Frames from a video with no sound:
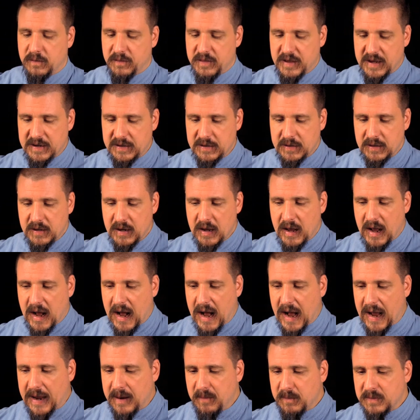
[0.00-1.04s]
then
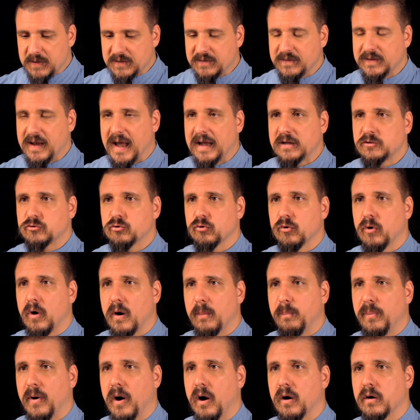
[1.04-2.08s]
I am as natural a
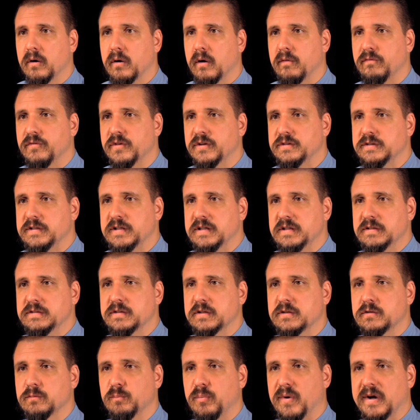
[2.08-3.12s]
part of the tea's
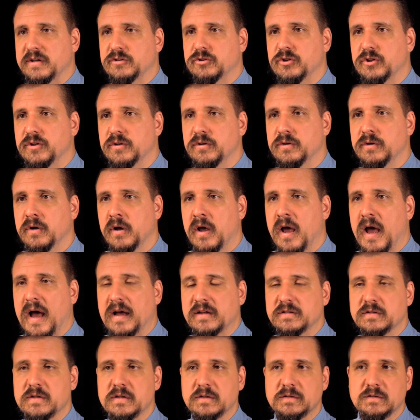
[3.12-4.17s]
expression
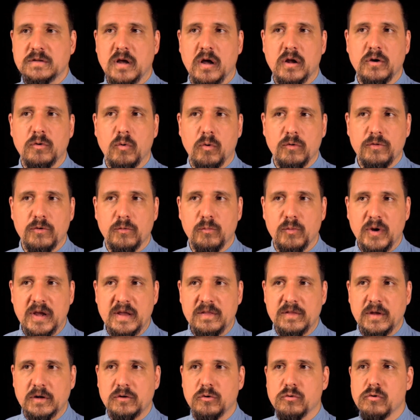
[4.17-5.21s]
as the sun or the rain
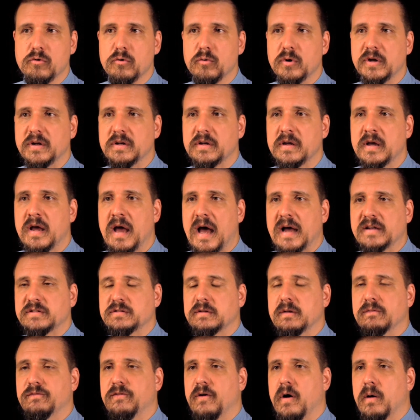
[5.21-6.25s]
that grew it, as
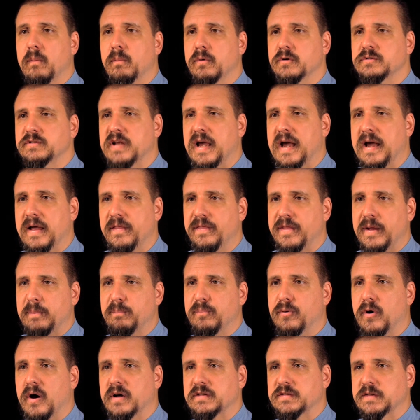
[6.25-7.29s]
the farmer's hand that
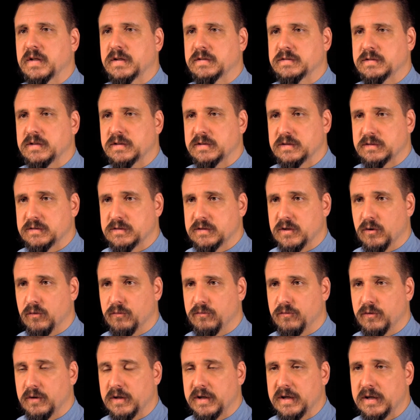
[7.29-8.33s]
processed it
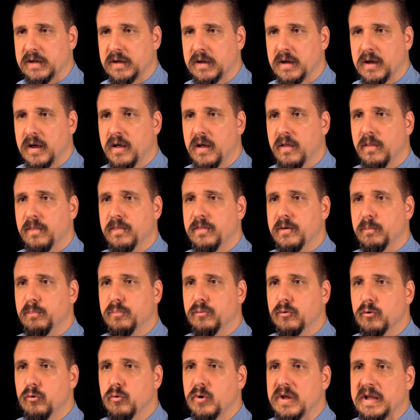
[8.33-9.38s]
skillfully. The
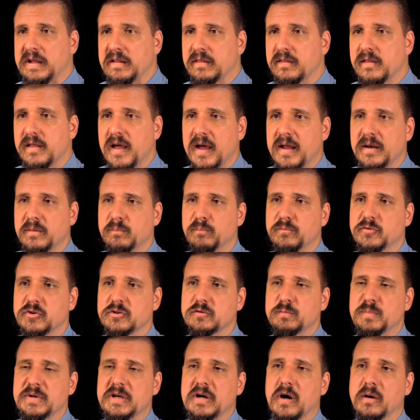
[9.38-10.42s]
brewing then
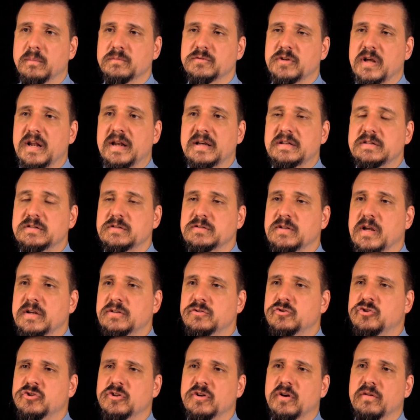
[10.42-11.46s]
just becomes an
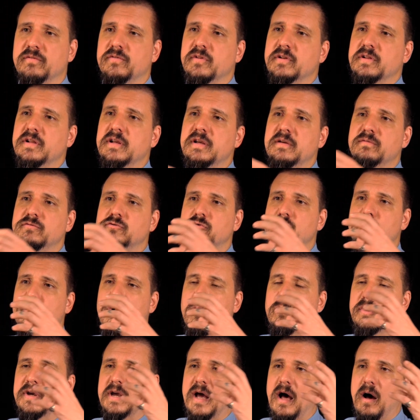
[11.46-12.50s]
extension of the leaves
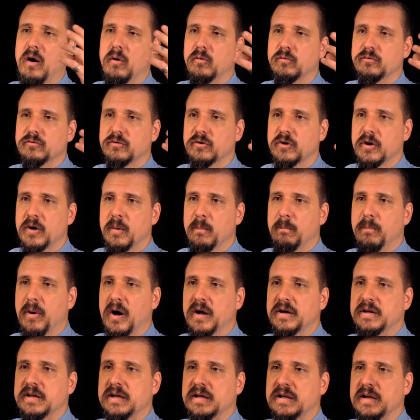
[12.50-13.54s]
growing out,
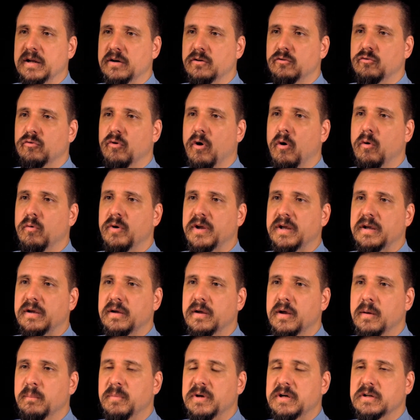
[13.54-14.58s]
budding and growing
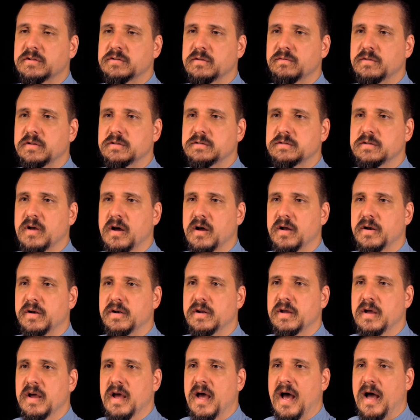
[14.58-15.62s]
because of the sun,
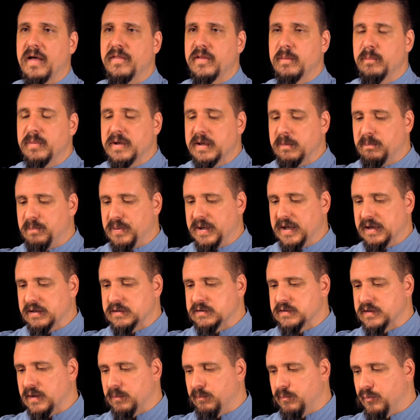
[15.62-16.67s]
and then being
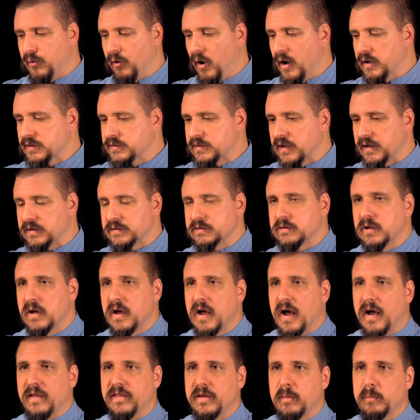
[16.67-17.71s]
picked and processed,
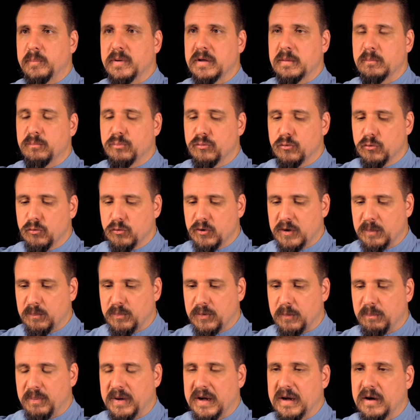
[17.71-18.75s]
and then being brewed and
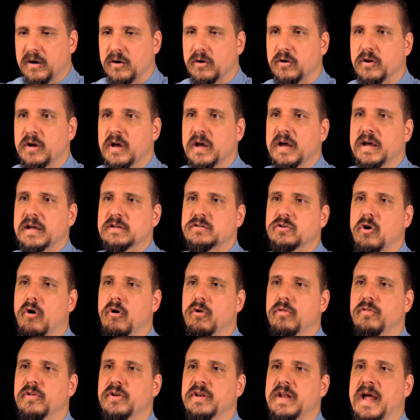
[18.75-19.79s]
prepared. It's all
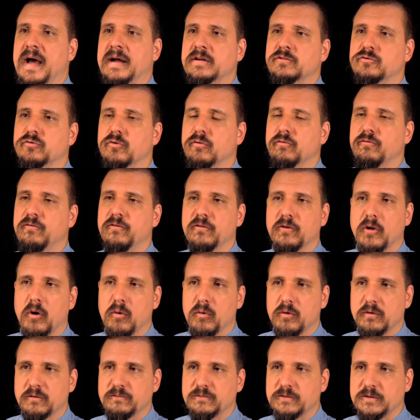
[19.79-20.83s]
the natural
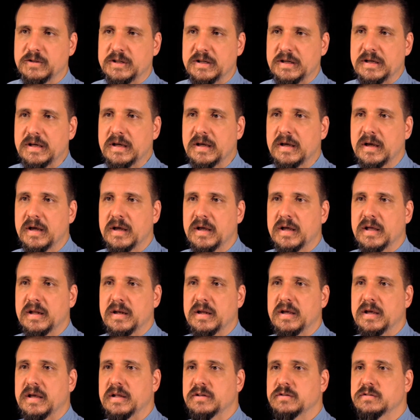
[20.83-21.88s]
flow of tea in
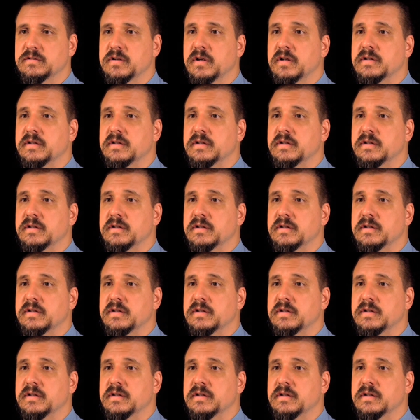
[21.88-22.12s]
its